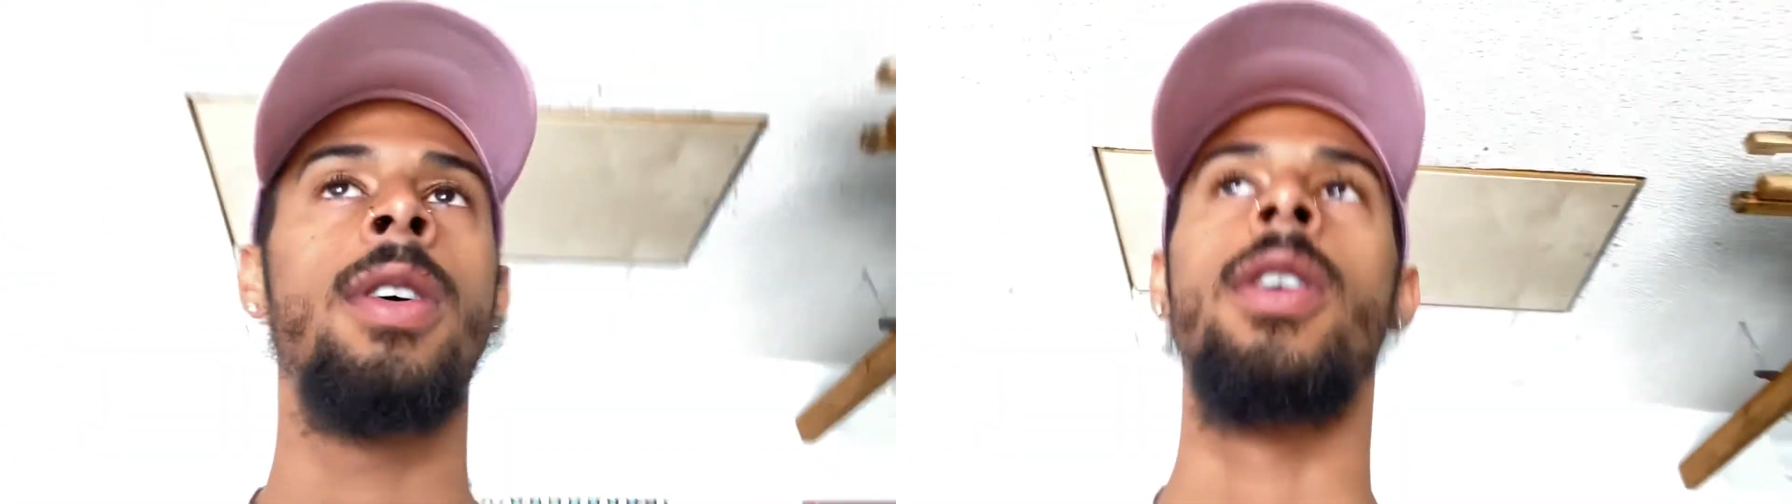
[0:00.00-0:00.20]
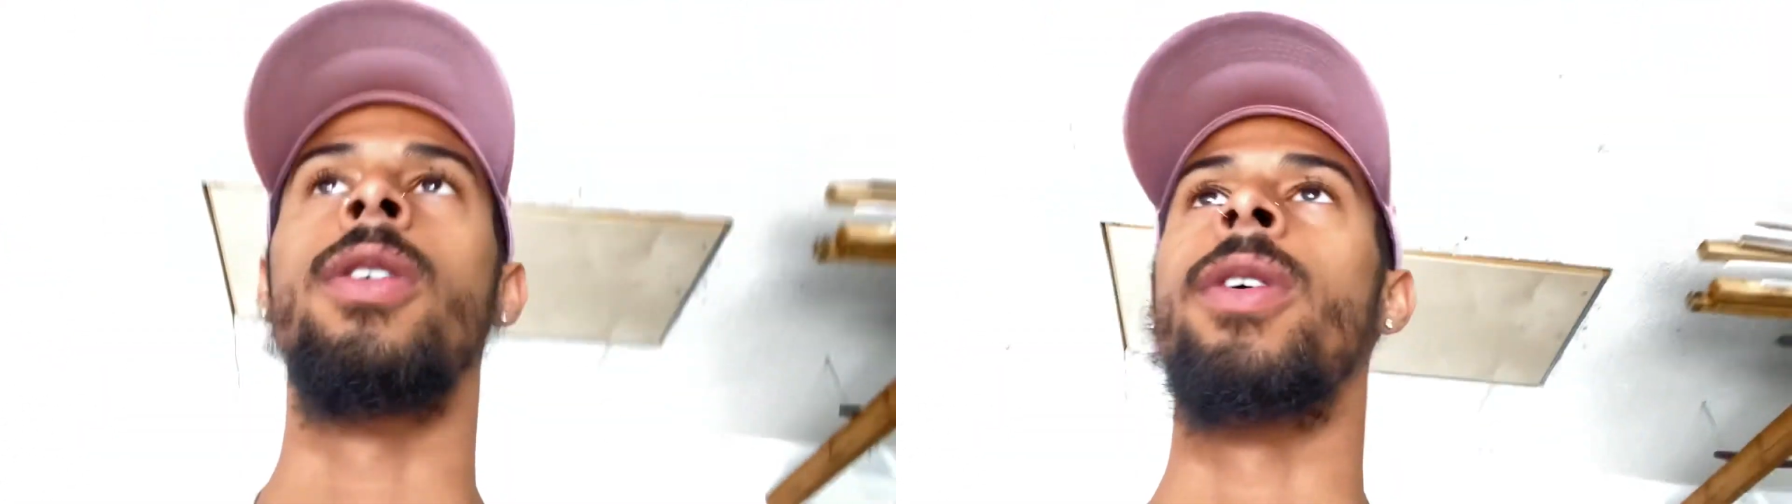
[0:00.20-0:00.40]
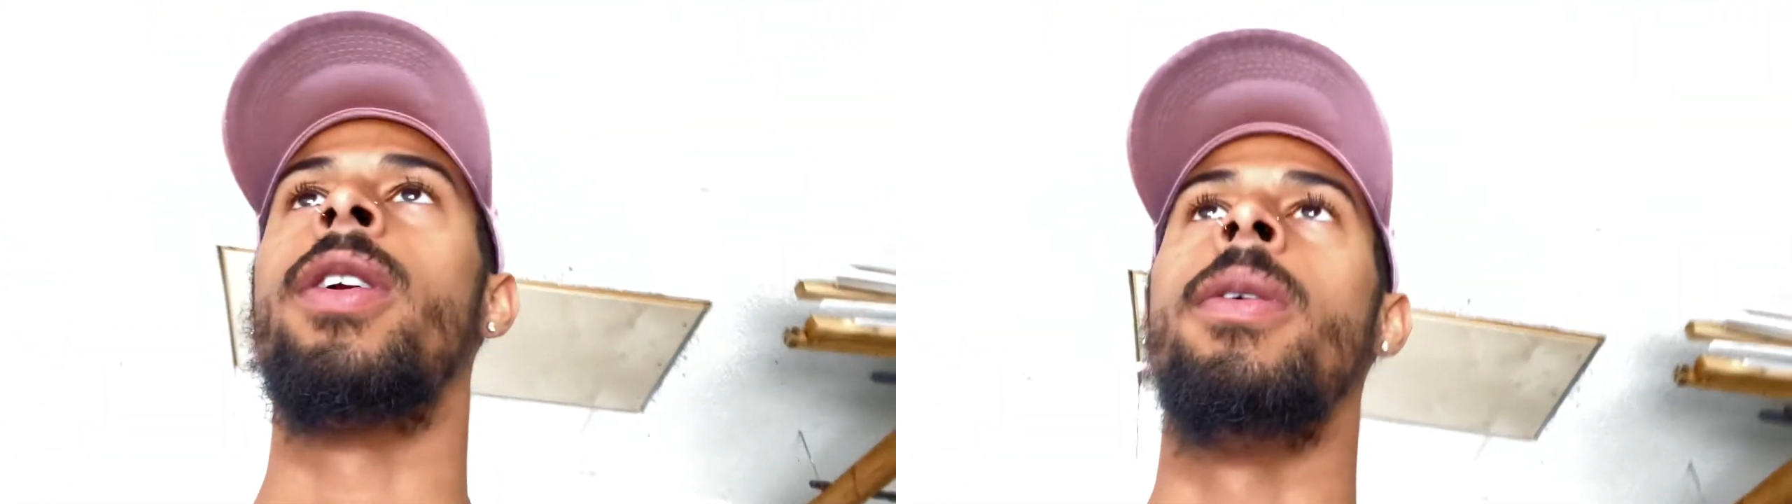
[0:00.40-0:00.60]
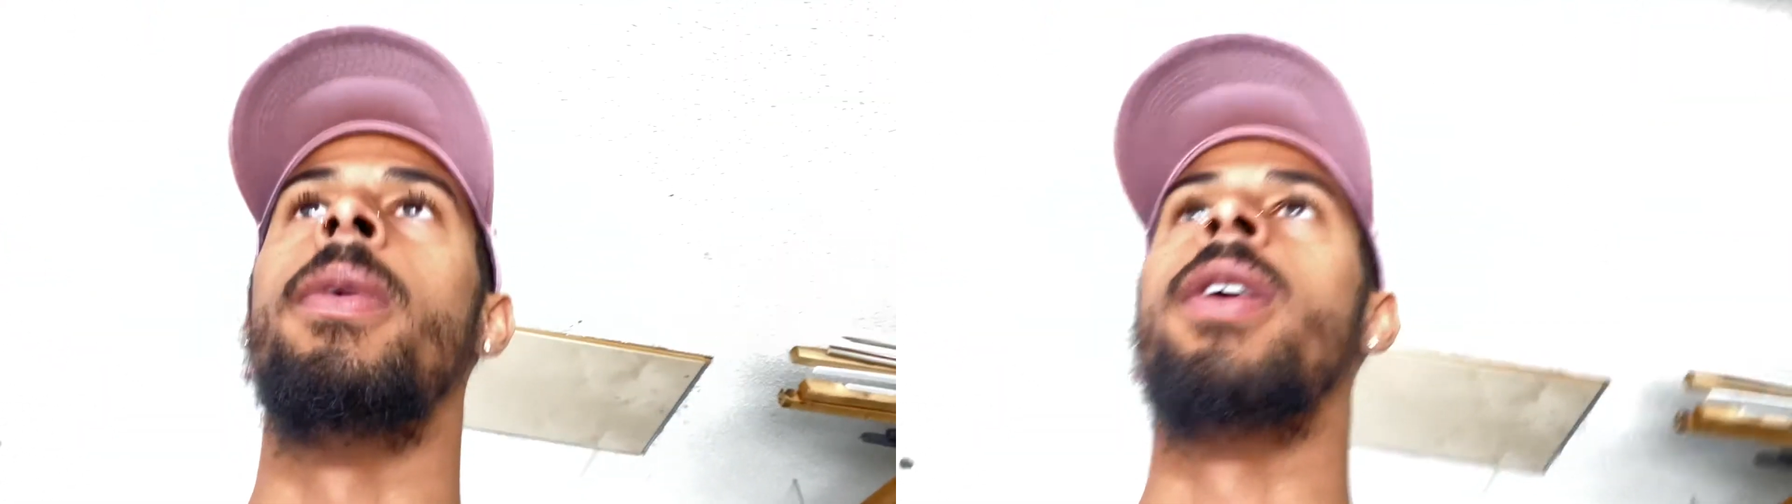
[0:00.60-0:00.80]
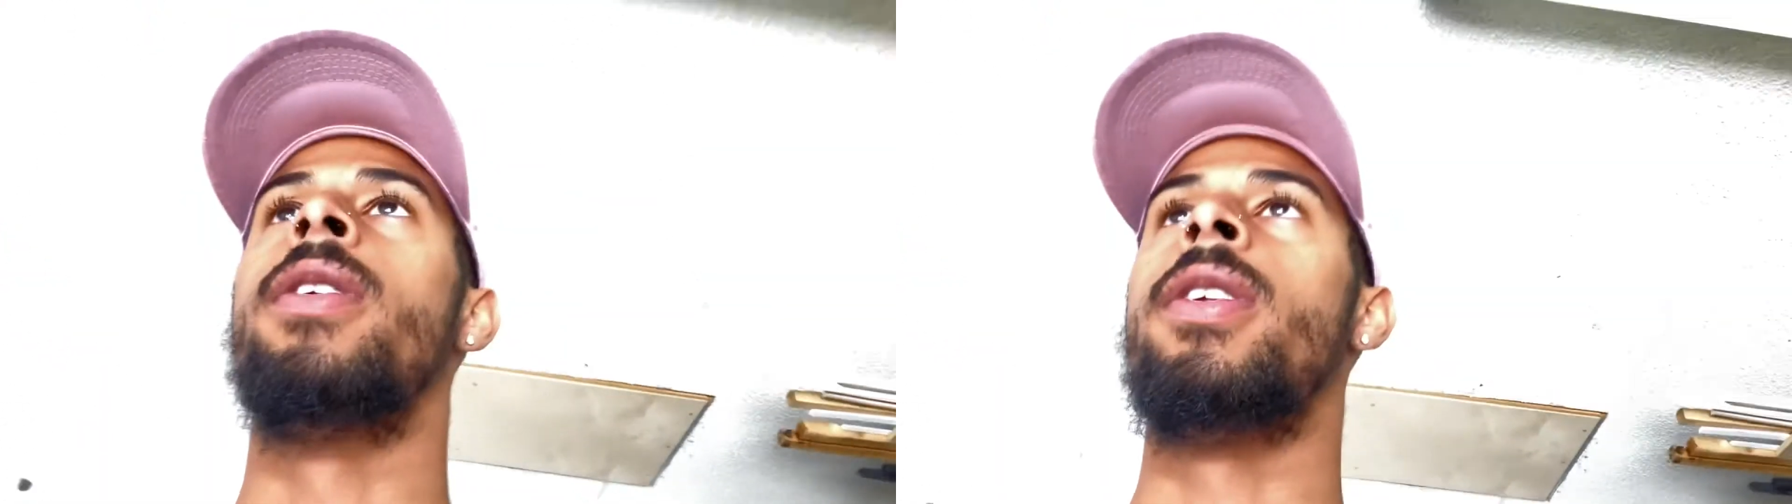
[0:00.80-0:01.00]
Already,
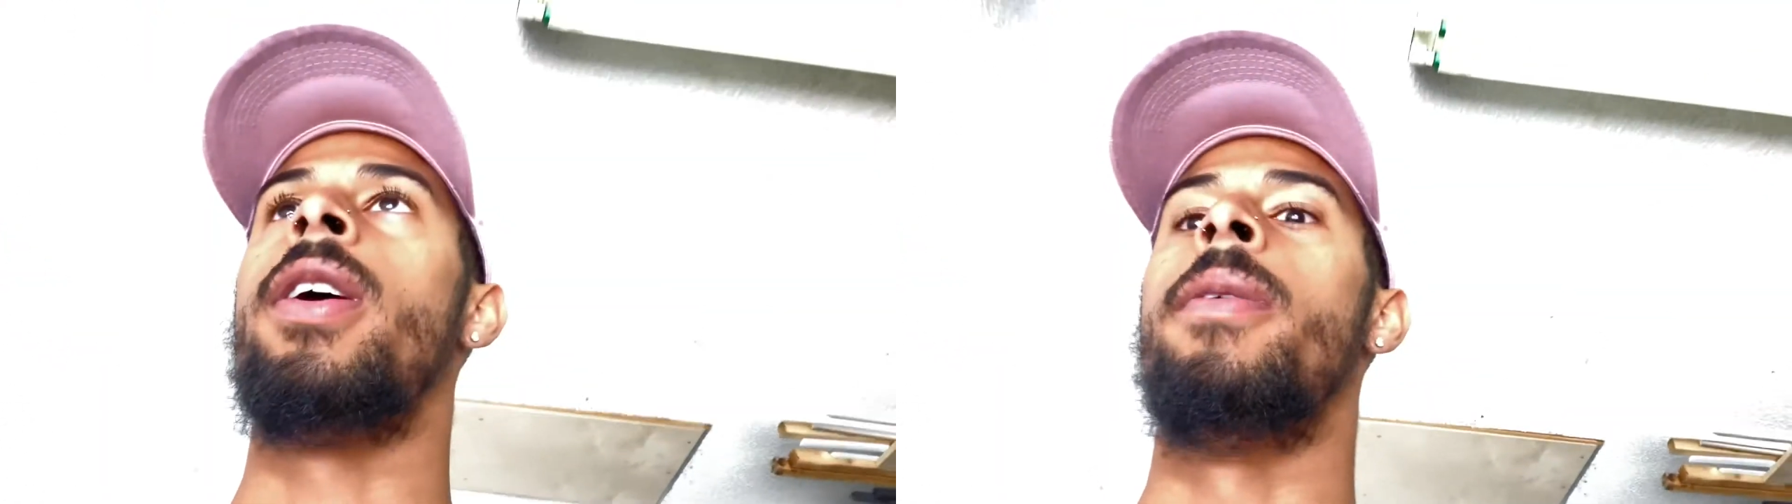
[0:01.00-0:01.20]
man, damn.